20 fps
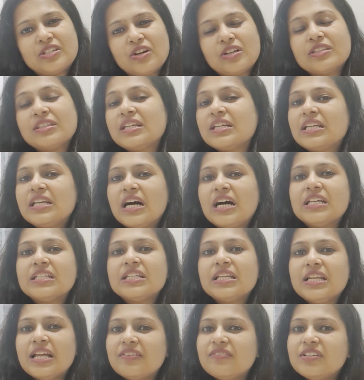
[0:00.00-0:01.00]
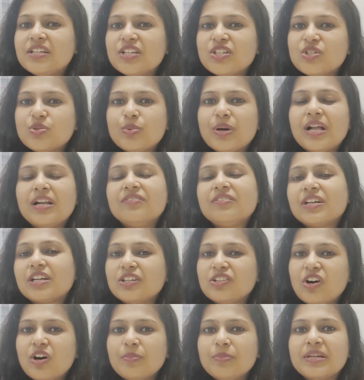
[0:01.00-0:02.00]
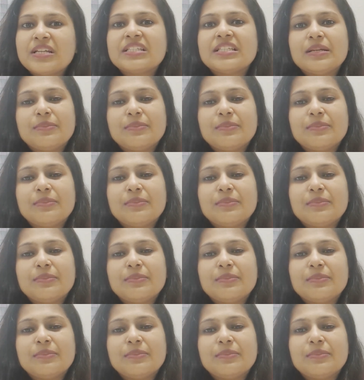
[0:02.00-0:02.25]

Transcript: on the class 11 and 12 economics